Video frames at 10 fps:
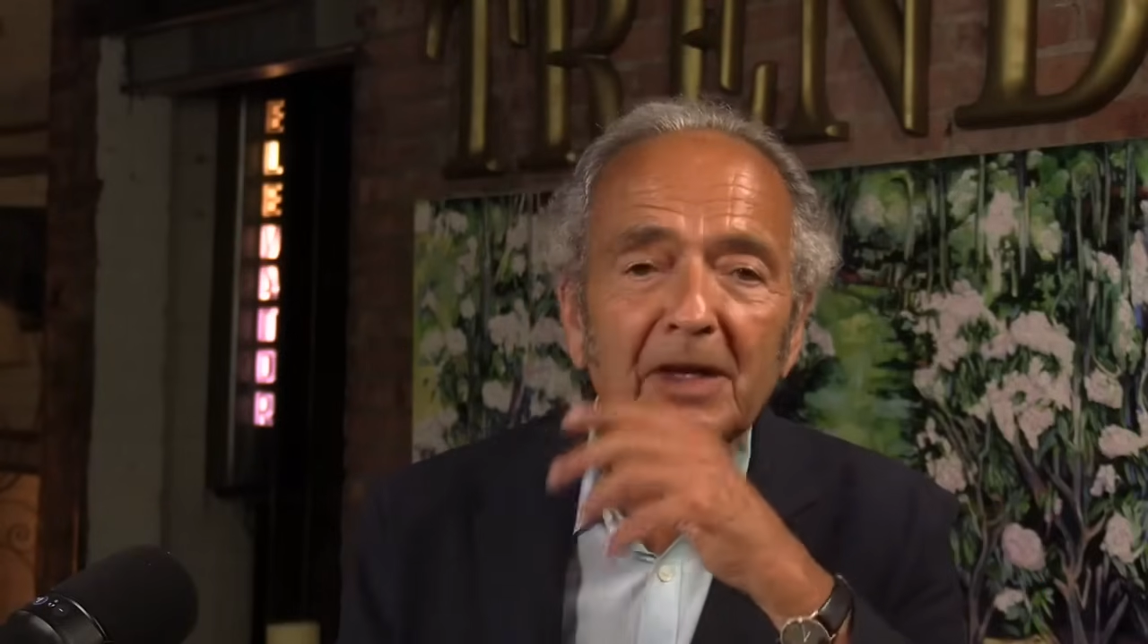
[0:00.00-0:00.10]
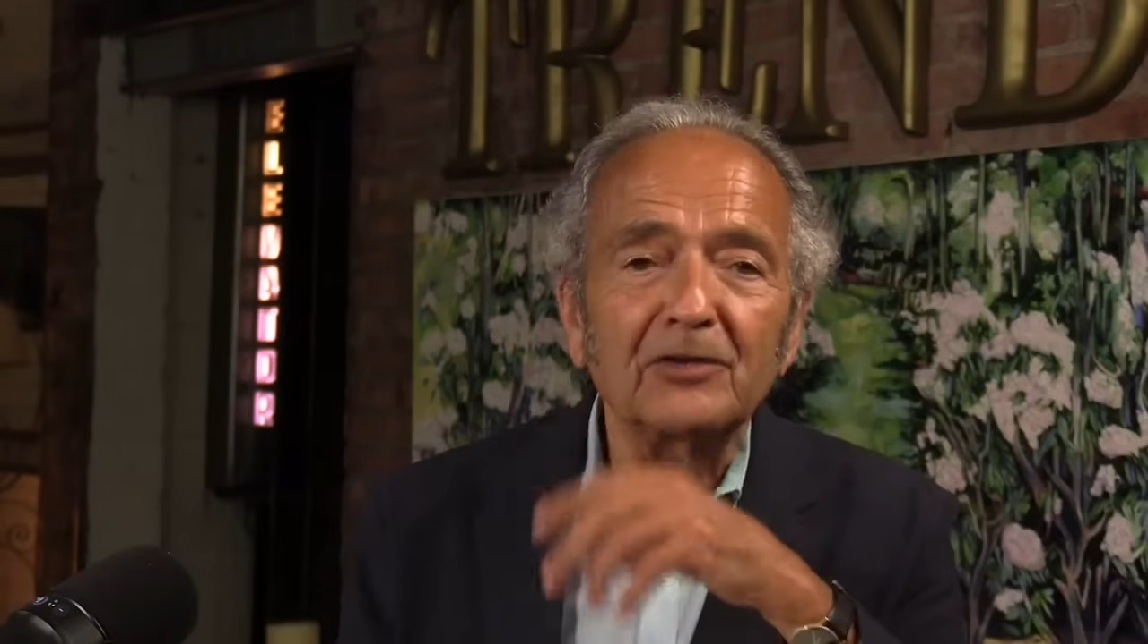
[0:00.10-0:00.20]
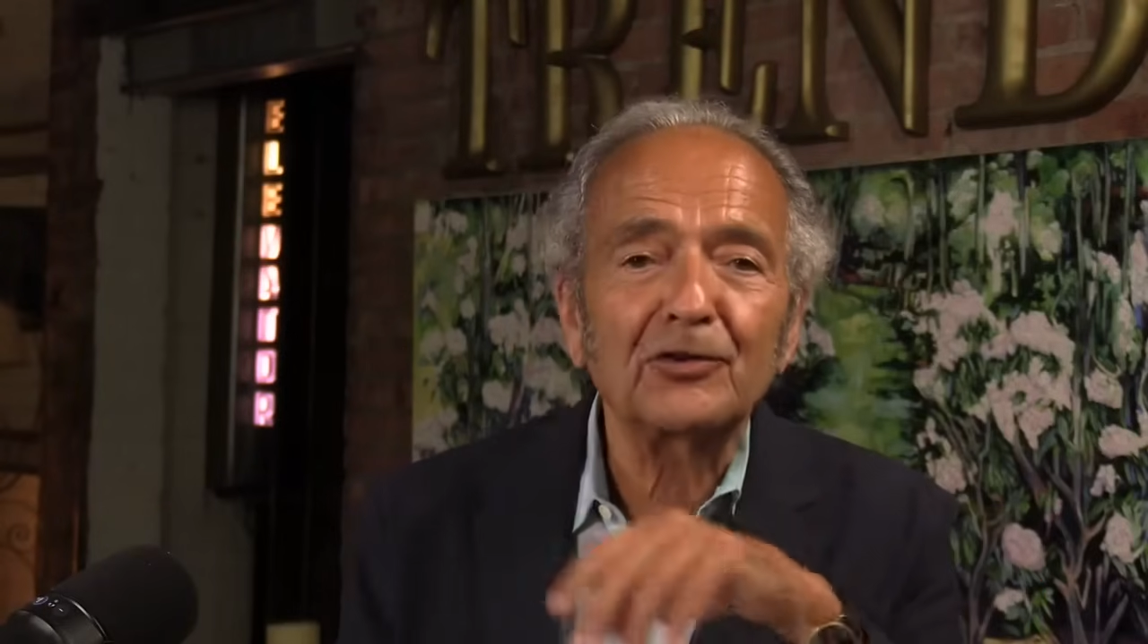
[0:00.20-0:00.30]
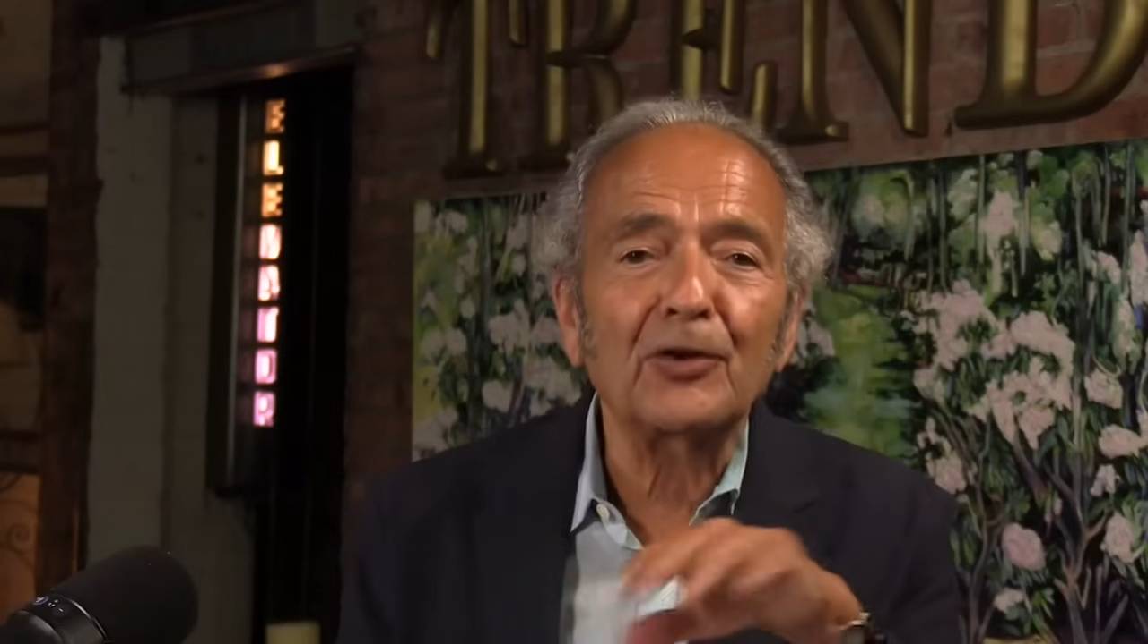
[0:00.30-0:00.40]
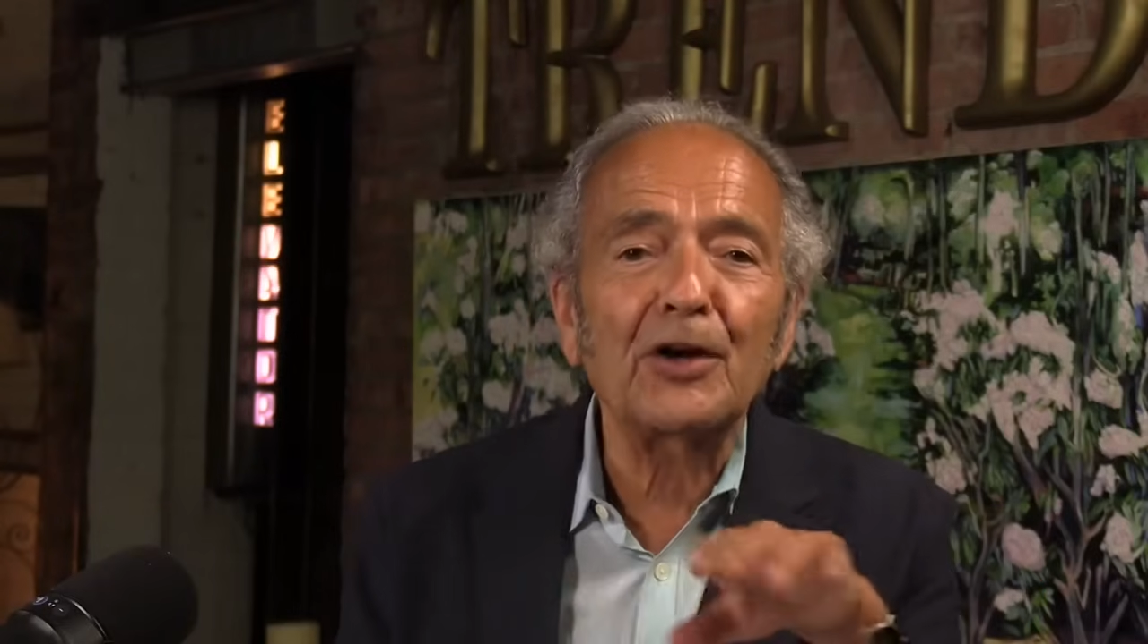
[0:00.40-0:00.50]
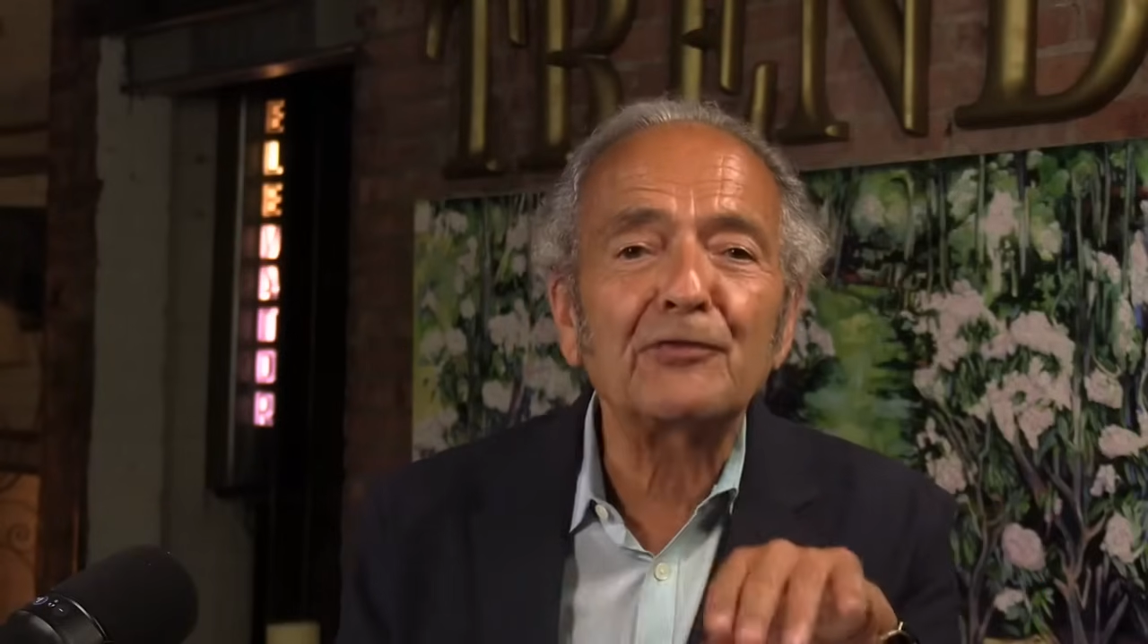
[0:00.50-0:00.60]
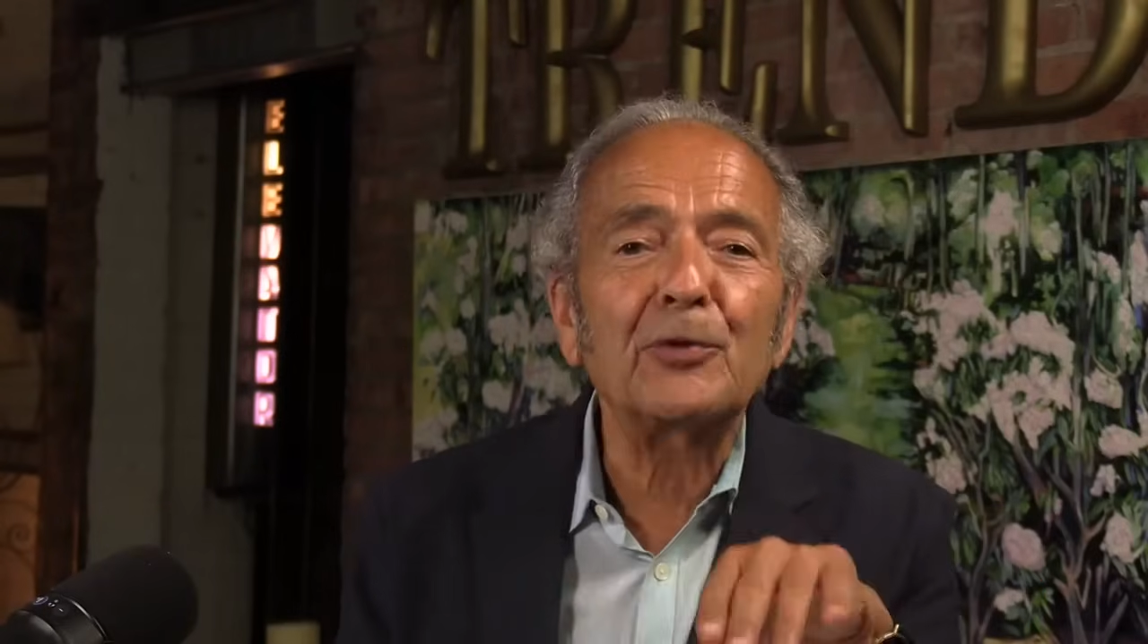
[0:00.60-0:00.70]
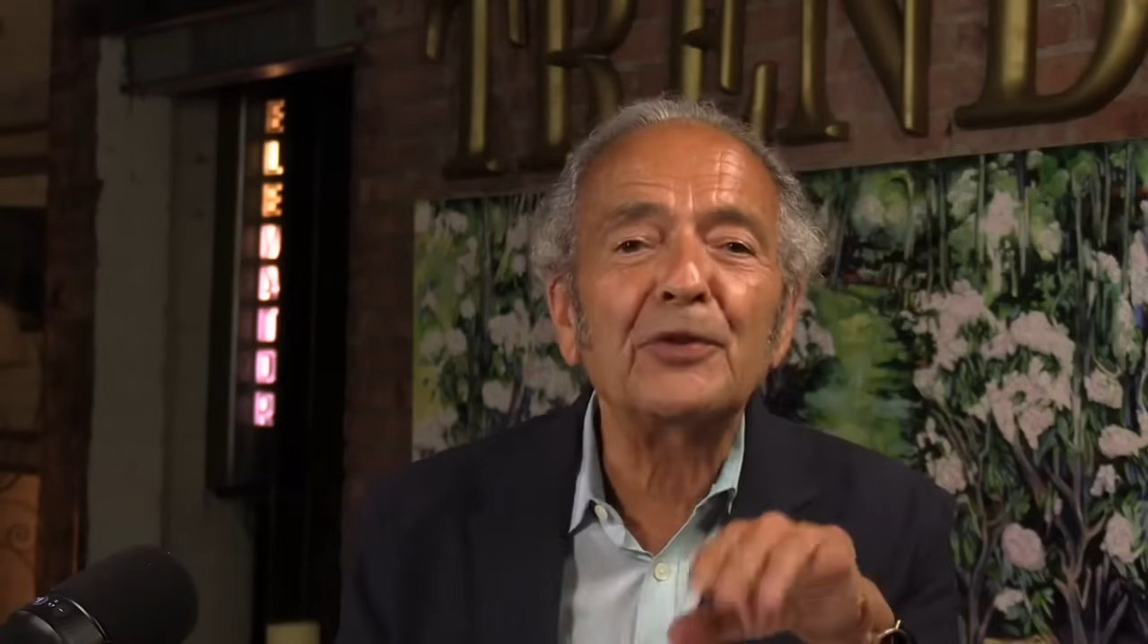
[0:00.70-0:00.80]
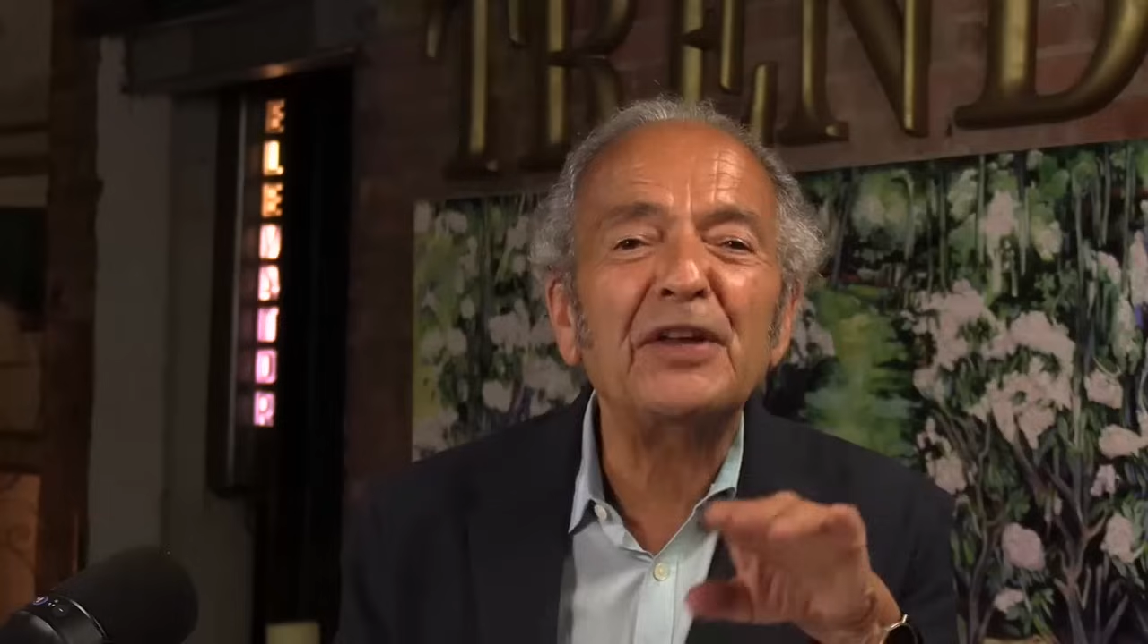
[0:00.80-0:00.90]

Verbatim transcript: July 4th